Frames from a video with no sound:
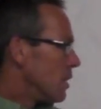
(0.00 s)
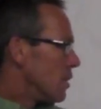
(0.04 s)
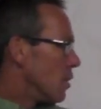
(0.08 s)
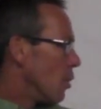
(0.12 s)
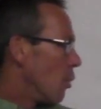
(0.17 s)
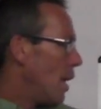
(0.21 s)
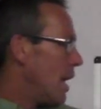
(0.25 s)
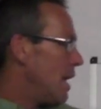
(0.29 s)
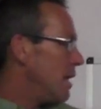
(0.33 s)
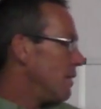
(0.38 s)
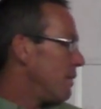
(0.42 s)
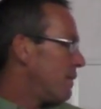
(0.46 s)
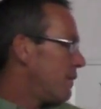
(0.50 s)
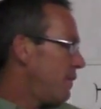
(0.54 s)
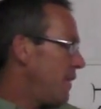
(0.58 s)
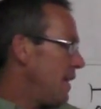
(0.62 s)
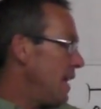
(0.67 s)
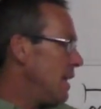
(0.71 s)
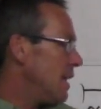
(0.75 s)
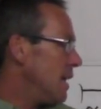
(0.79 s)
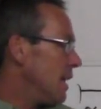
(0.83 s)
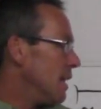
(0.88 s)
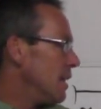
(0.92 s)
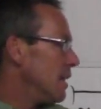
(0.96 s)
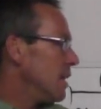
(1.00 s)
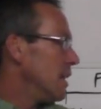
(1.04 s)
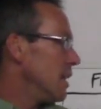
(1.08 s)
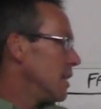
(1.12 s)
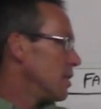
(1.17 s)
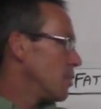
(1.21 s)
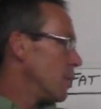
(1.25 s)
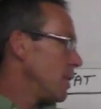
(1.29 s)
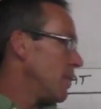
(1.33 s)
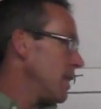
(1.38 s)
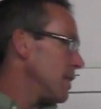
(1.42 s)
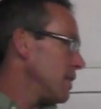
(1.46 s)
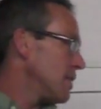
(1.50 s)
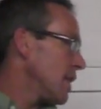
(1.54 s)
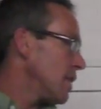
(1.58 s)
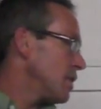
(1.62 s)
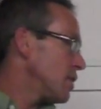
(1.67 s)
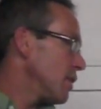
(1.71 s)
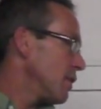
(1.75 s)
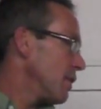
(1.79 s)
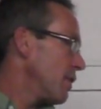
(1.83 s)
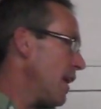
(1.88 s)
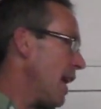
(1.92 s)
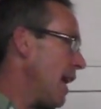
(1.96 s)
The way to feed it is with the
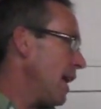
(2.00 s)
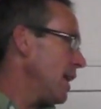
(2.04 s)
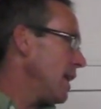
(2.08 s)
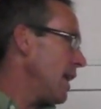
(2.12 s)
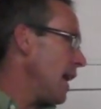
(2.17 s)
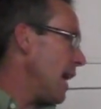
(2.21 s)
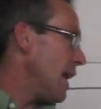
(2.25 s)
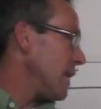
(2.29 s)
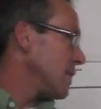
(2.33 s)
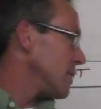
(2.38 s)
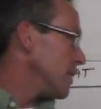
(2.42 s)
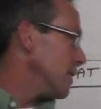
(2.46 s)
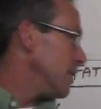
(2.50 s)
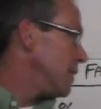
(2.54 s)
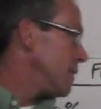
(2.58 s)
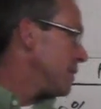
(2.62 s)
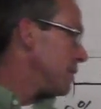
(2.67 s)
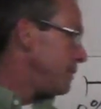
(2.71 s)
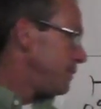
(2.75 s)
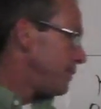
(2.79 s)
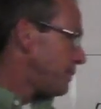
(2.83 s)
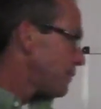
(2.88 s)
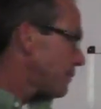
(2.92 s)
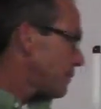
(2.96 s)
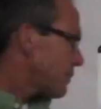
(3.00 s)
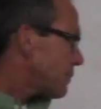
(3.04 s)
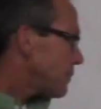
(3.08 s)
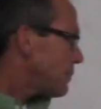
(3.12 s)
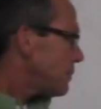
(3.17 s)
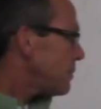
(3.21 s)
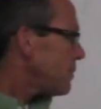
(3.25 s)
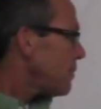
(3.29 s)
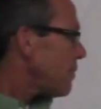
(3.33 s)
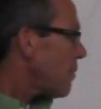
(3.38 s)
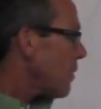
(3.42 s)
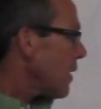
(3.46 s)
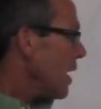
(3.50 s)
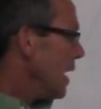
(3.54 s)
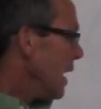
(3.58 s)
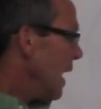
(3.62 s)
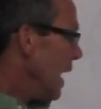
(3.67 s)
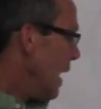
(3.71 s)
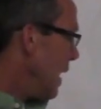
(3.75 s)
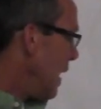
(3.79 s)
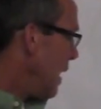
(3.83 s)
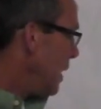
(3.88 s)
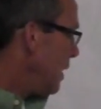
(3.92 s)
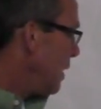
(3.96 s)
essential fatty acids,
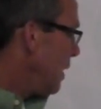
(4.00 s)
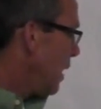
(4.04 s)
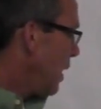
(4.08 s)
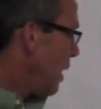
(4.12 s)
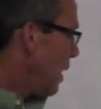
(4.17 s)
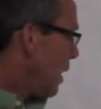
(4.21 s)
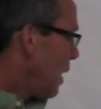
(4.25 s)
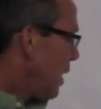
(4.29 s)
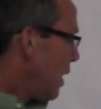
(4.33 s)
and